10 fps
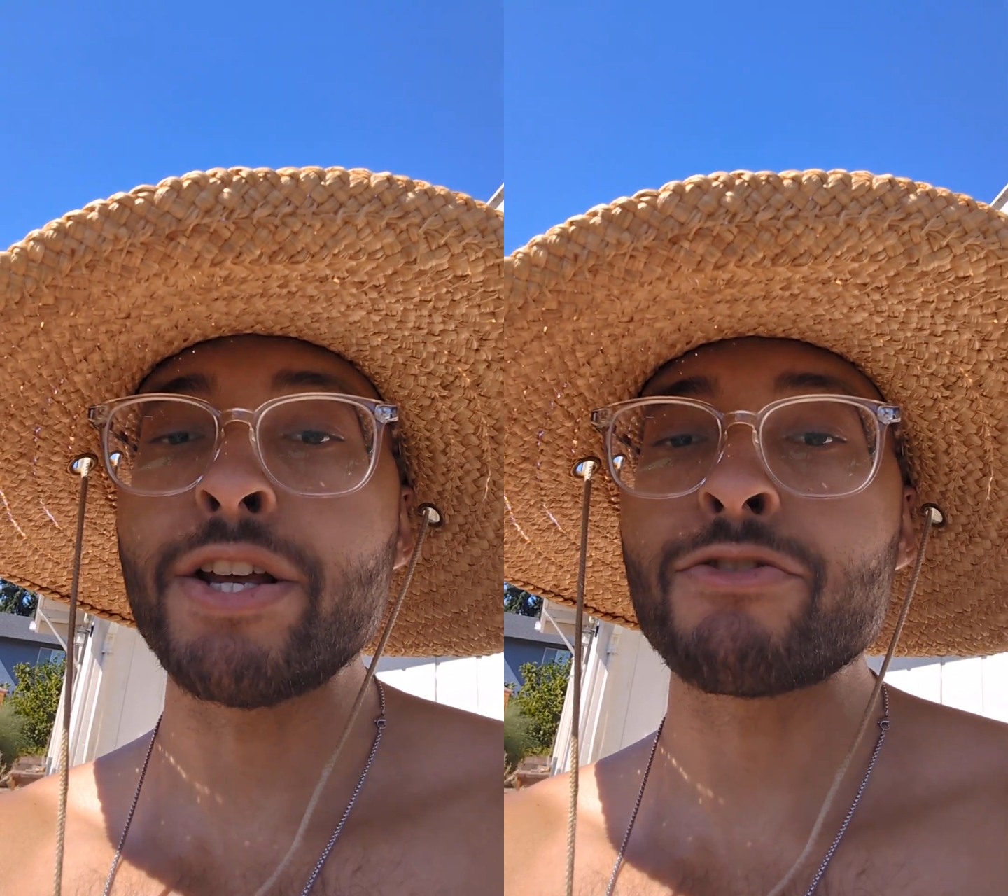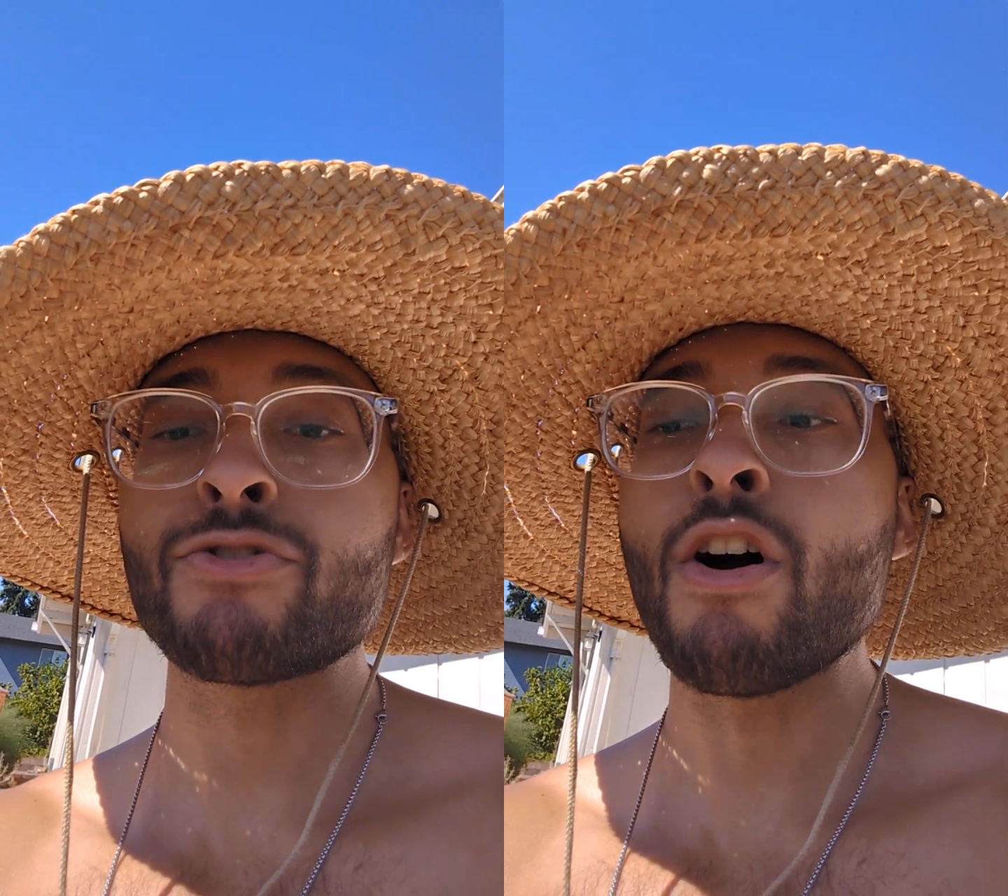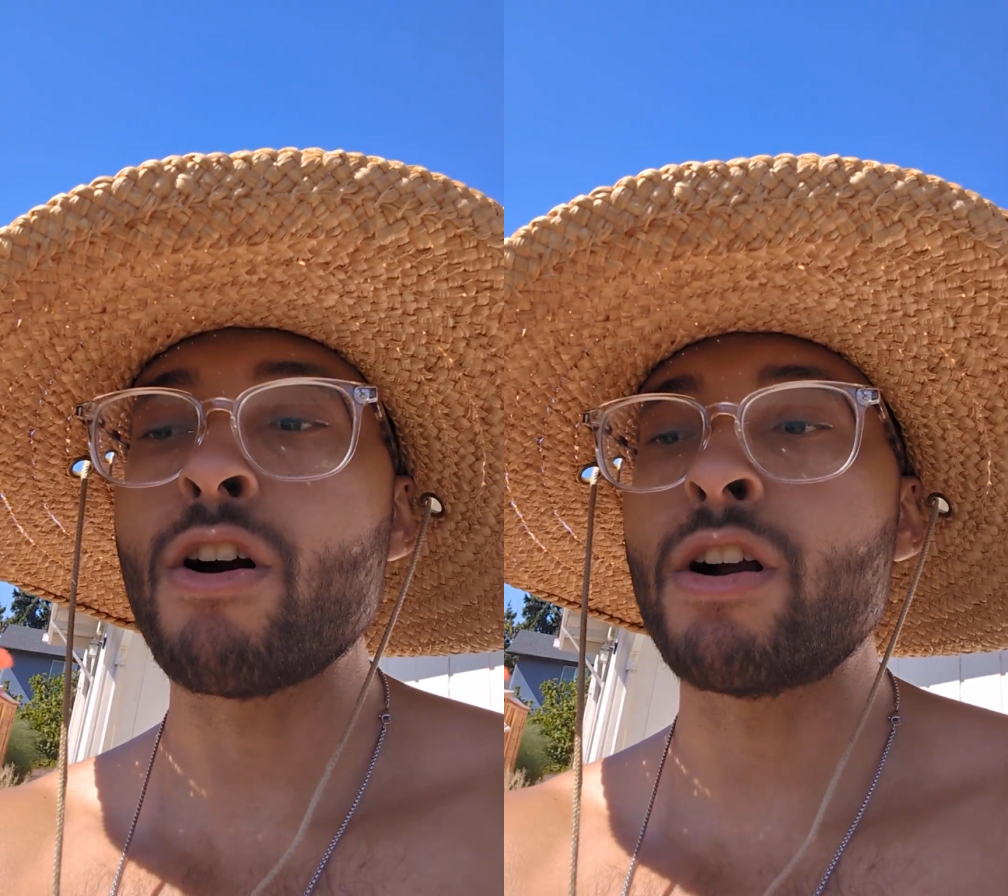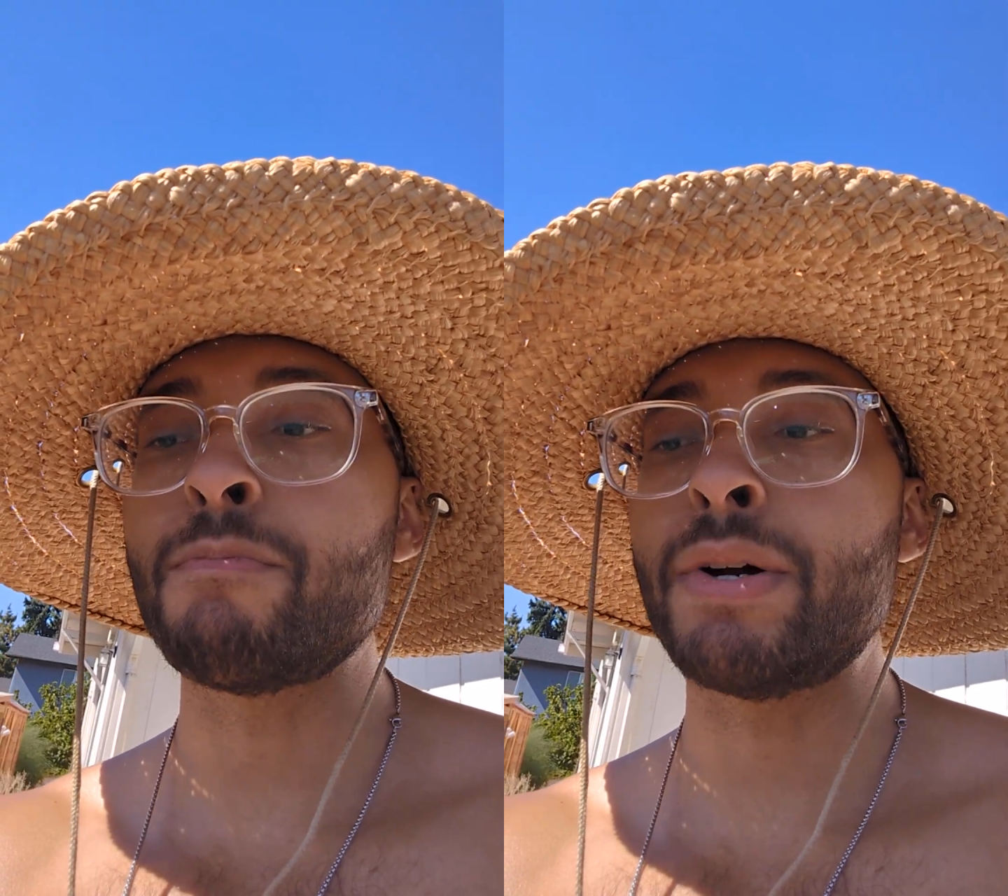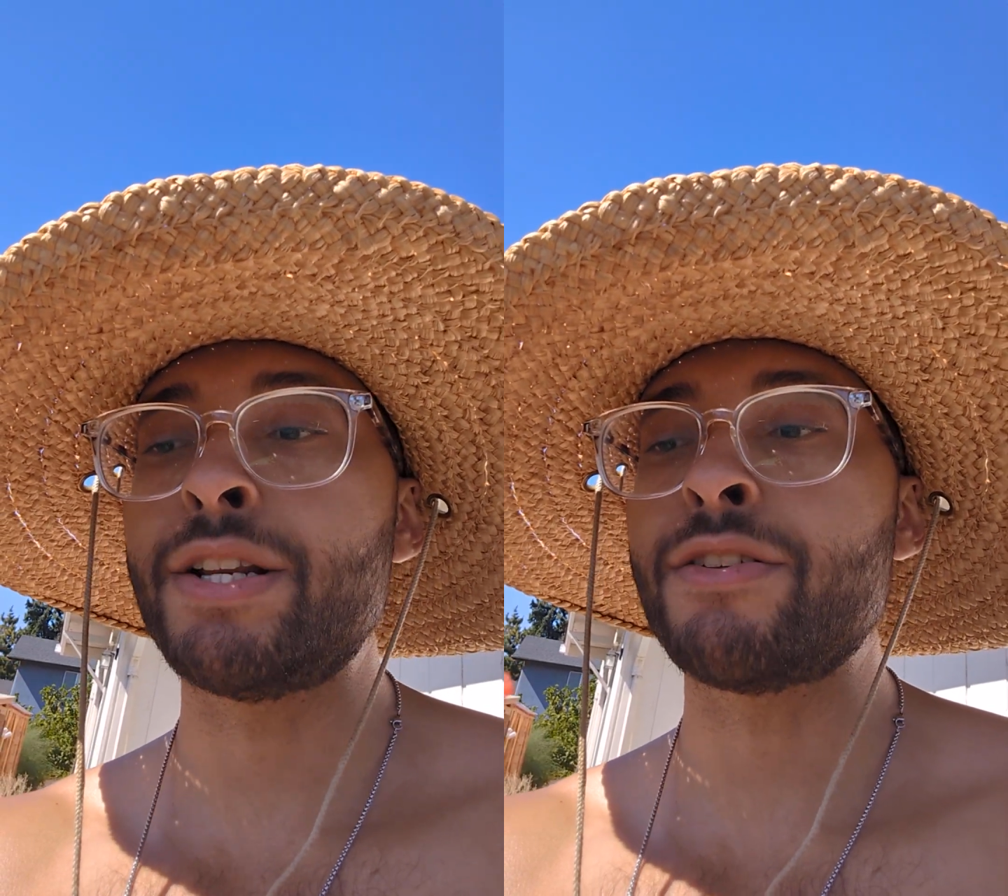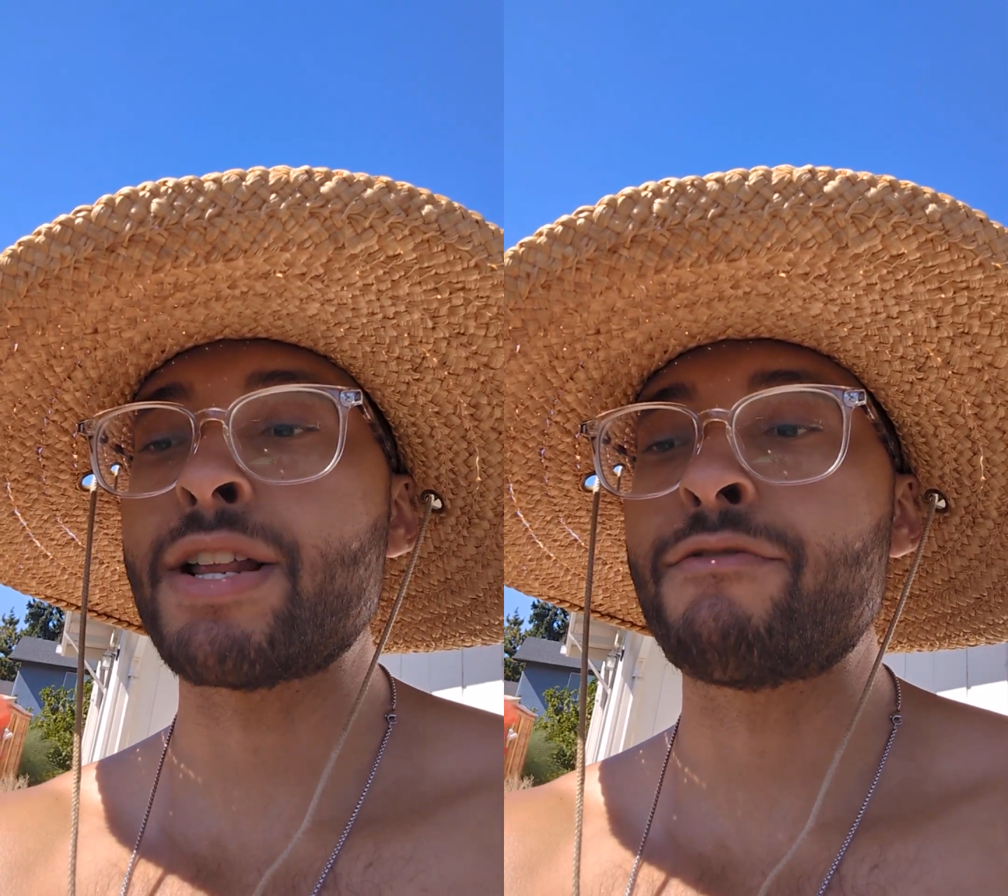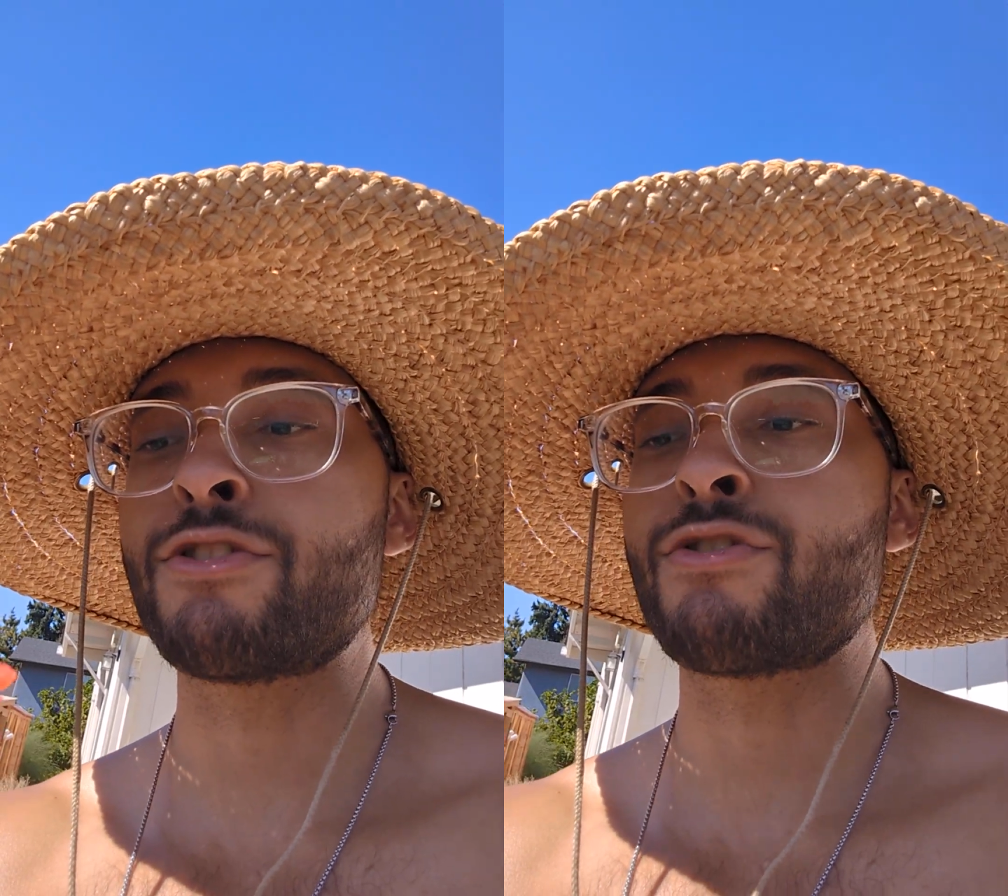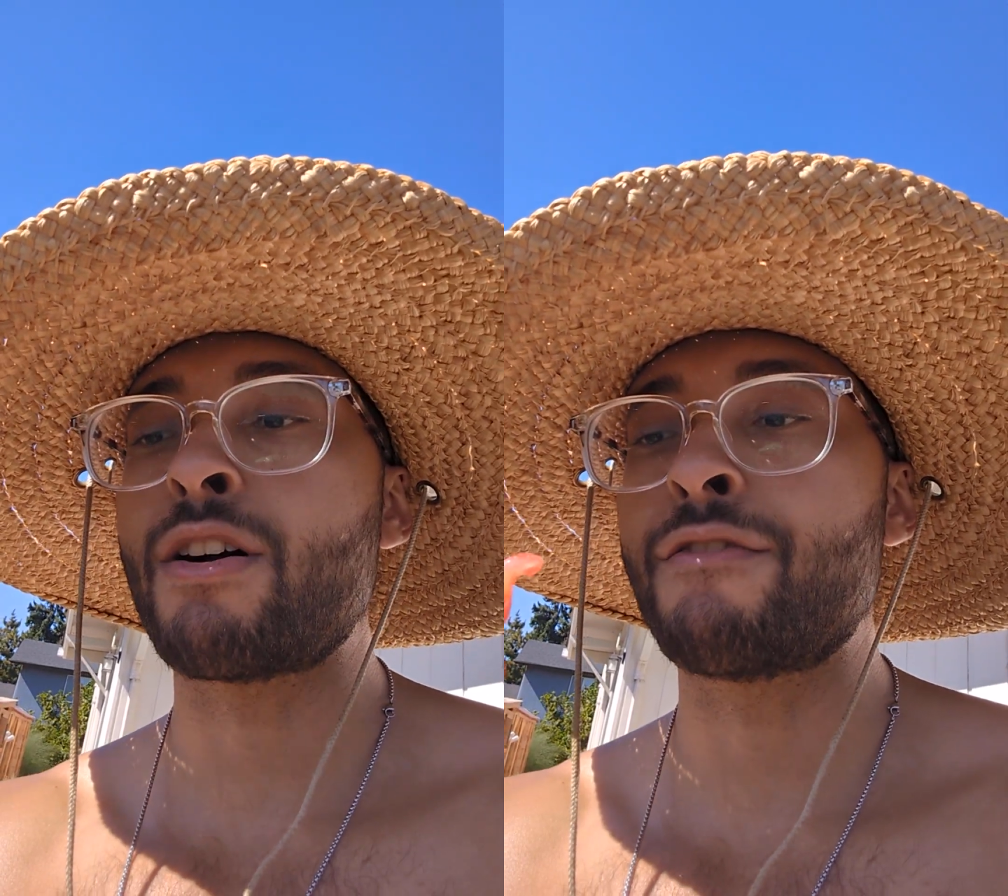it is tart, but it doesn't have a
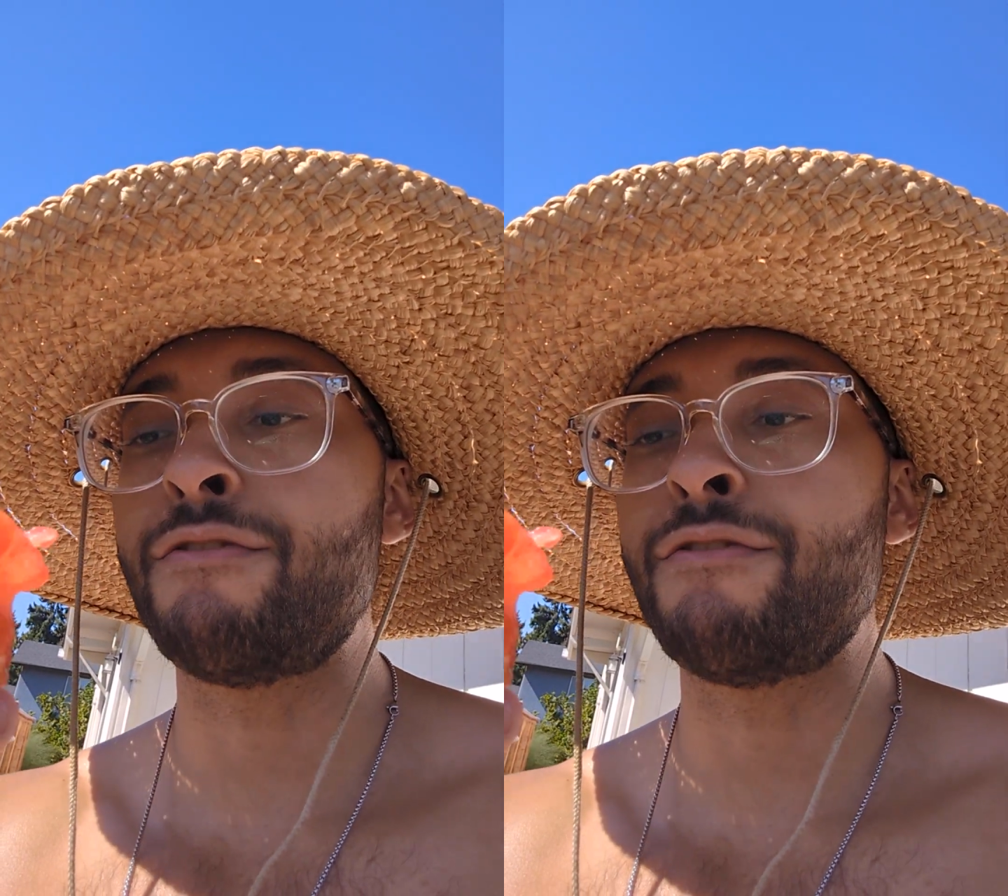strong